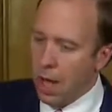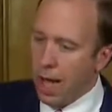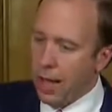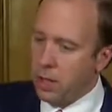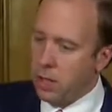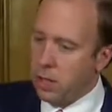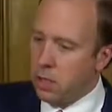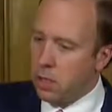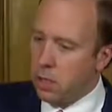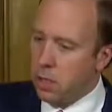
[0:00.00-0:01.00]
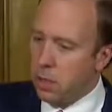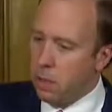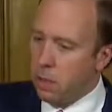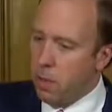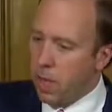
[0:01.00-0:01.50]
and
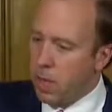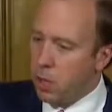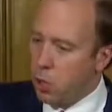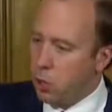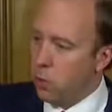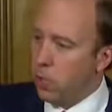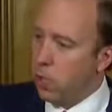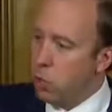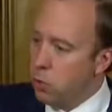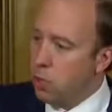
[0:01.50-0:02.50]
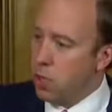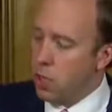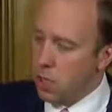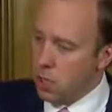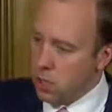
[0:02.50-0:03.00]
making sure that we use
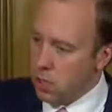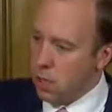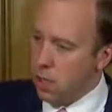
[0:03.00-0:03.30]
these